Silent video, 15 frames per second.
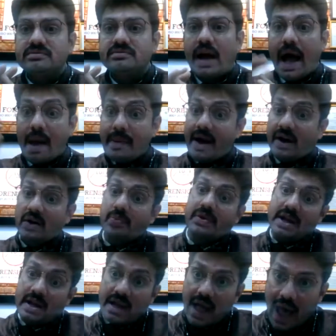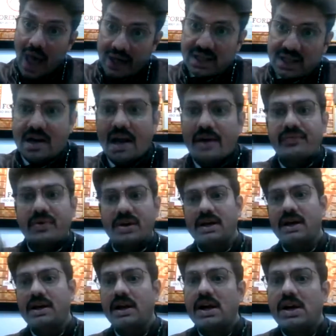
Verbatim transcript: I may have to bring in another line for that.